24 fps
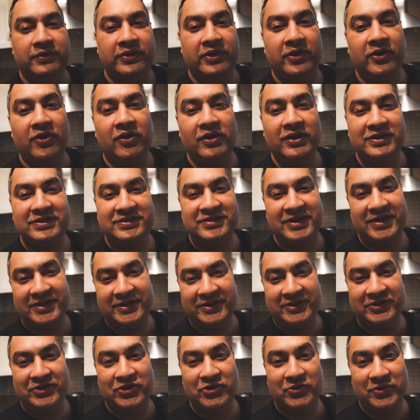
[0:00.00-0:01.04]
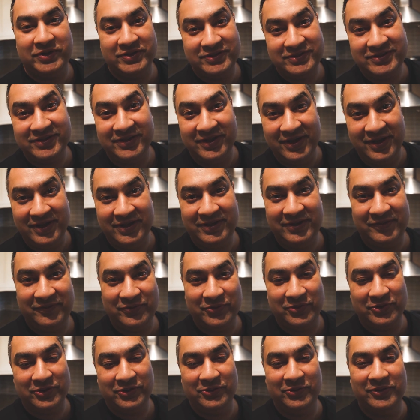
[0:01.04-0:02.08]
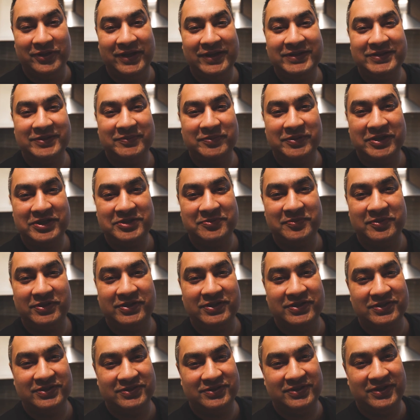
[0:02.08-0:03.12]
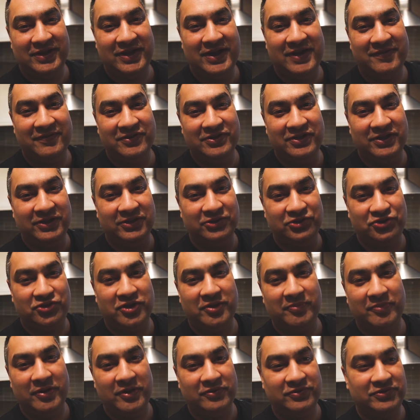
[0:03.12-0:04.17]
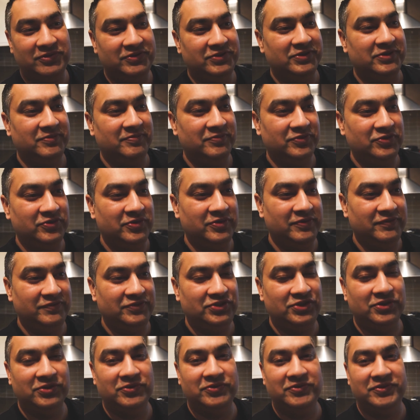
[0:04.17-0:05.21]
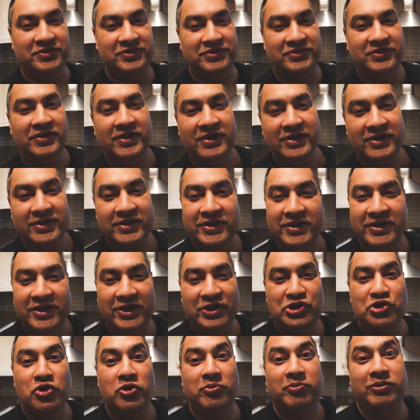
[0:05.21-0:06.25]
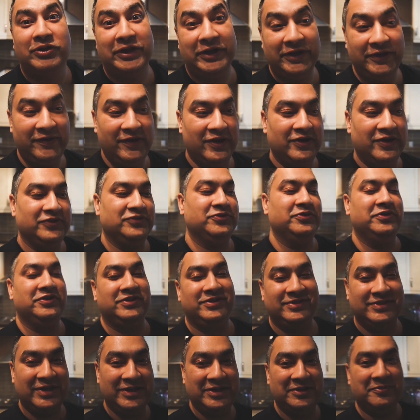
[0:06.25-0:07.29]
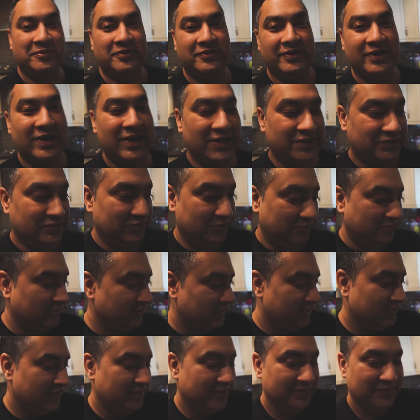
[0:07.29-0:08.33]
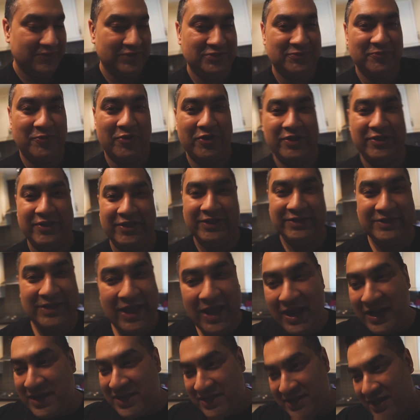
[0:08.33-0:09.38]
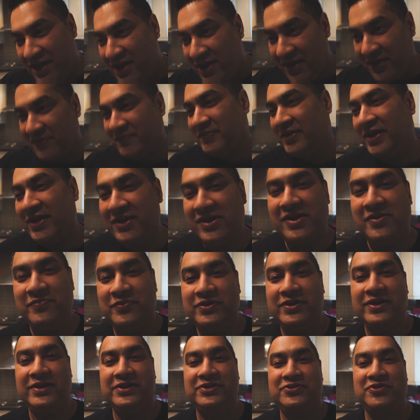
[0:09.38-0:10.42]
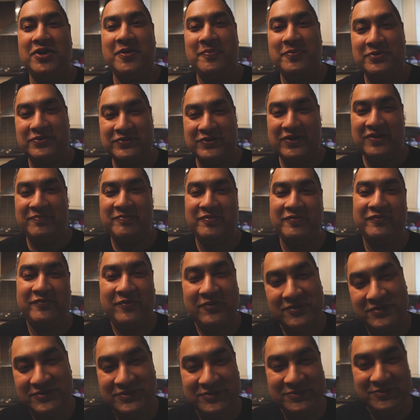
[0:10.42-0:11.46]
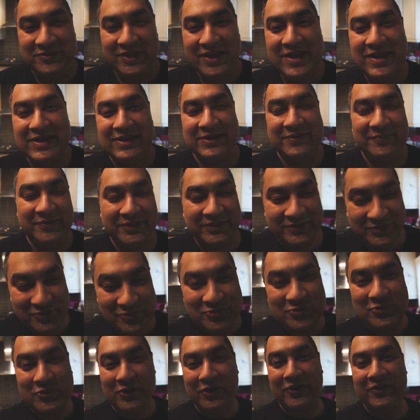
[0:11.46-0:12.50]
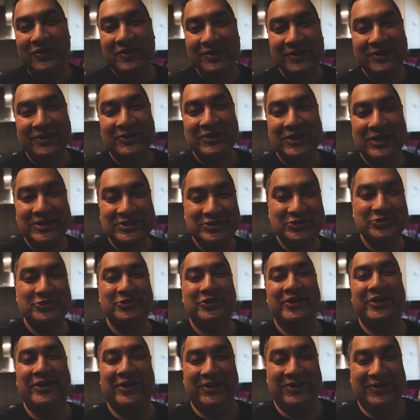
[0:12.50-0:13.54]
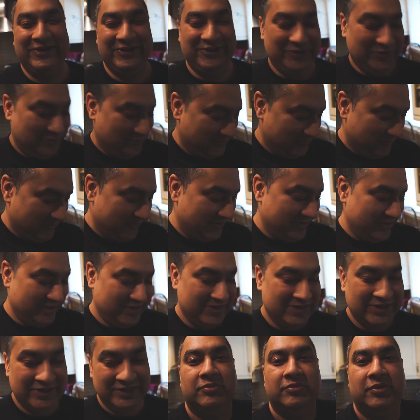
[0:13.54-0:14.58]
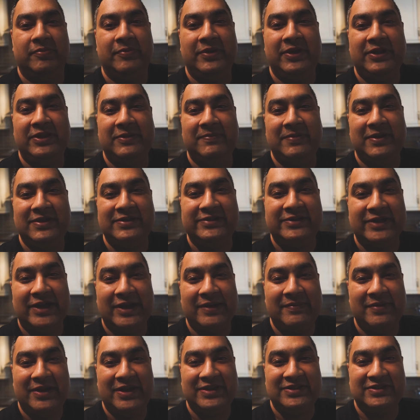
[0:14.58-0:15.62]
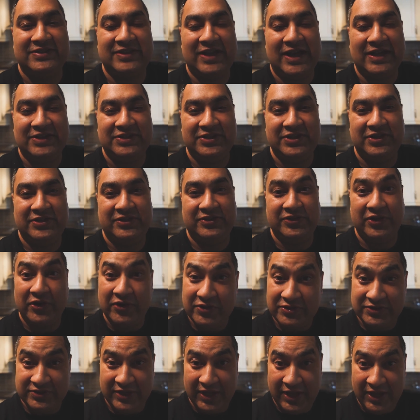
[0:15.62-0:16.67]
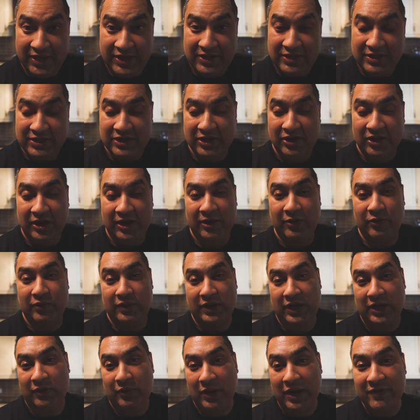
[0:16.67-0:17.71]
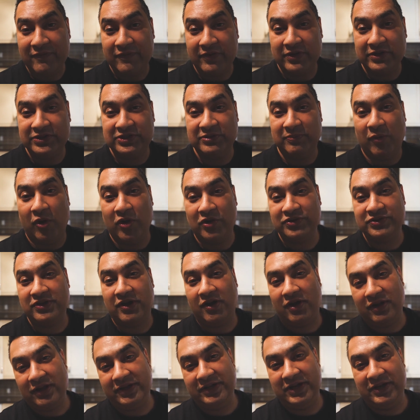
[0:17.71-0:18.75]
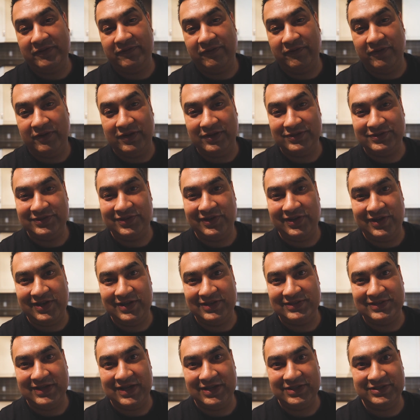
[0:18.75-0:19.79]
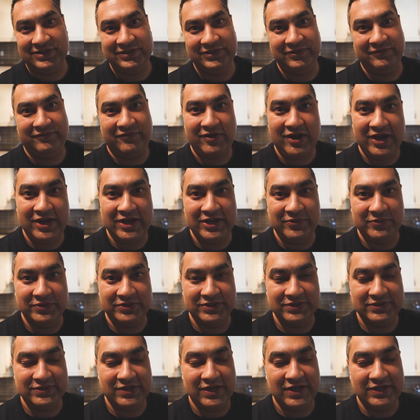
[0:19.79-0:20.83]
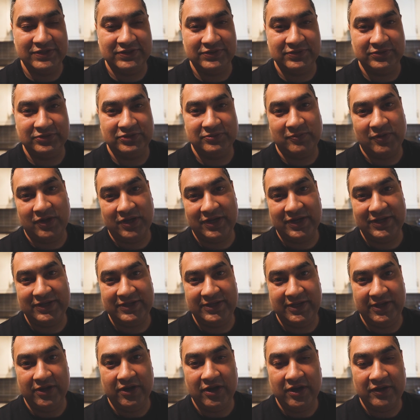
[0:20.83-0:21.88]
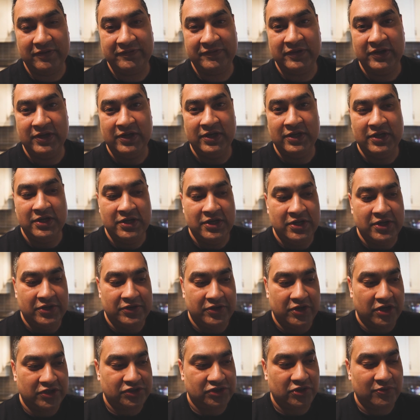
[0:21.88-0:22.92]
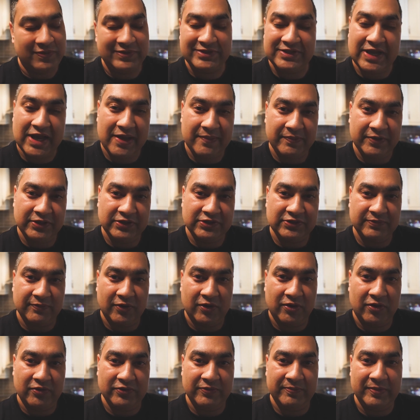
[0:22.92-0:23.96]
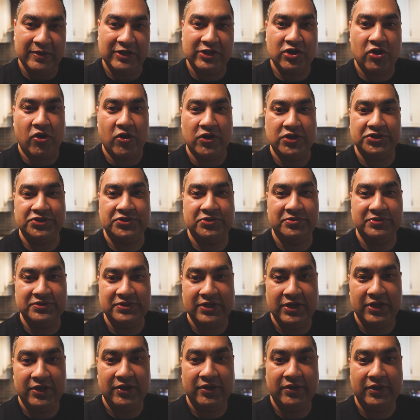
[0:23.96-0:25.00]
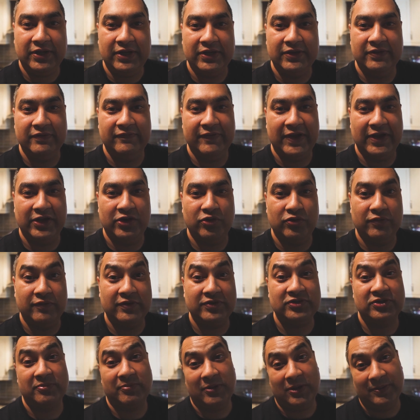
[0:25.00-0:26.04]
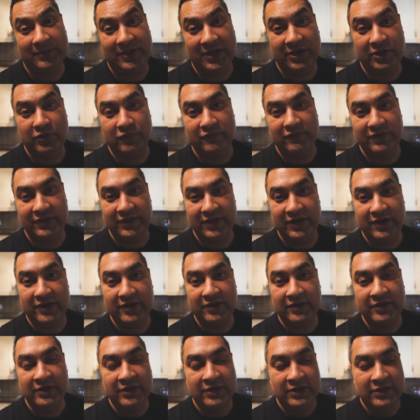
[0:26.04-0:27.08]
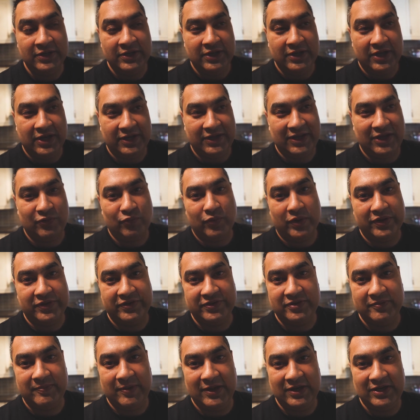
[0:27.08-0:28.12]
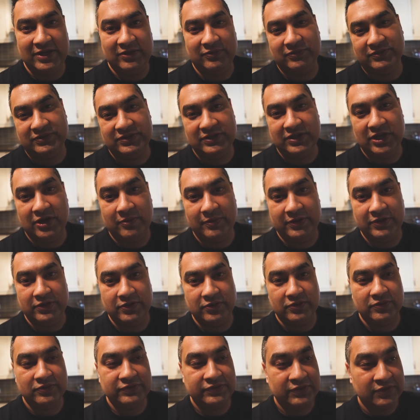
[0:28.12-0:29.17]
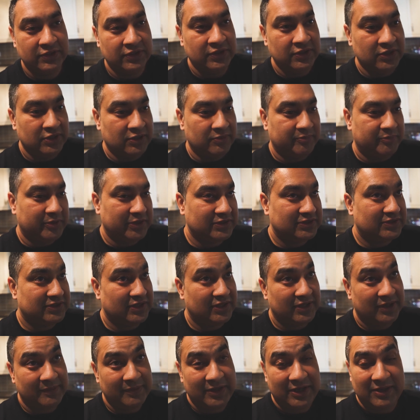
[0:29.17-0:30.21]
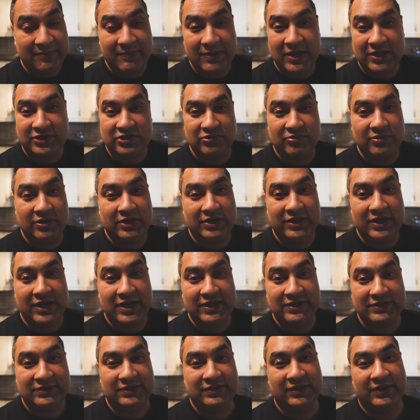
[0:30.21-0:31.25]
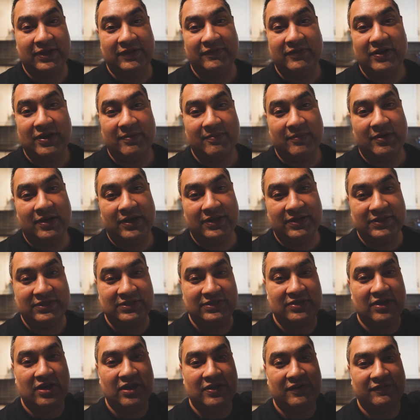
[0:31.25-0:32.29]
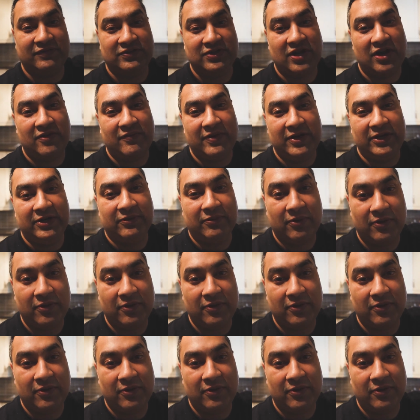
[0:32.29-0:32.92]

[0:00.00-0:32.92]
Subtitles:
They're all excited to go in today, even though they don't like the place, because they have a little trip out to some sort of children's indoor playground, so they're excited about that. So this morning, like, Daddy, get up. You got to drop us off before it's too late. I'm like, don't worry, I'll get you there. Don't worry. But me, in the meantime, it's actually Thursday. However, tomorrow's a holiday for us. Today is actually a Friday, which is nice. So tomorrow I got a day off. Not sure what's happening tomorrow. The big car show is here in Vancouver, so probably head over there. Again, weather depending, we'll see how it goes. But I'm going to get back to work, guys, and I've got my stock of jaw ready to